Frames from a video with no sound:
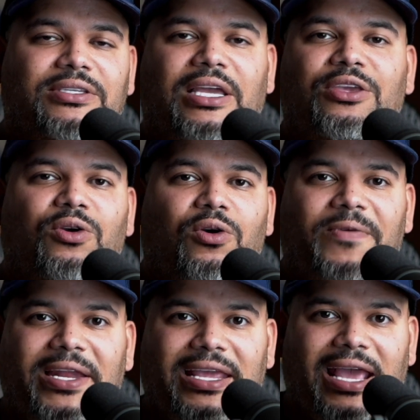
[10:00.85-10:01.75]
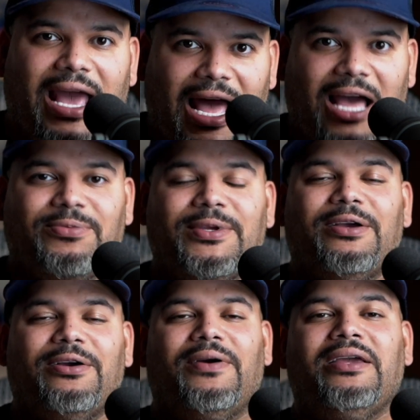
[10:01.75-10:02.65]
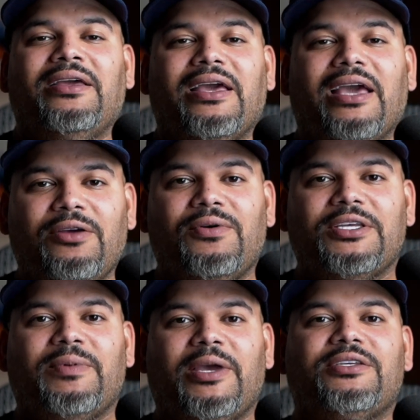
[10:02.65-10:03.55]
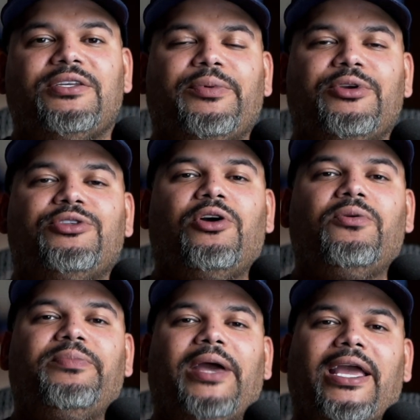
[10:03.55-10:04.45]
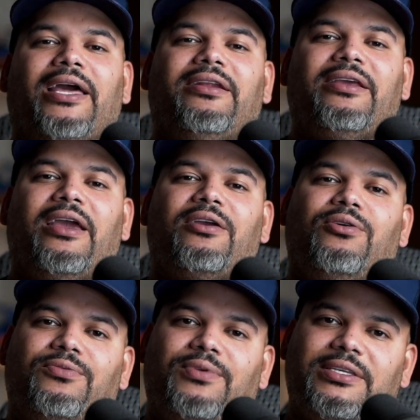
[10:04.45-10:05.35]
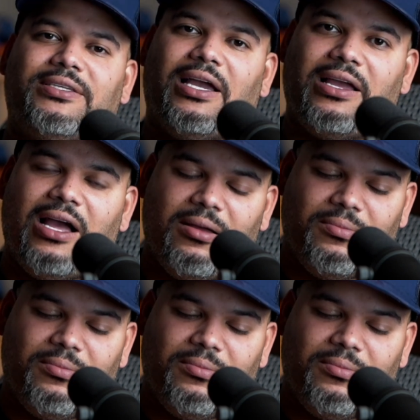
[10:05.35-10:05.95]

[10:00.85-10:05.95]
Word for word: that you already have. All right, anyways, man, it's your boy Joe back at it again, codingphase.com.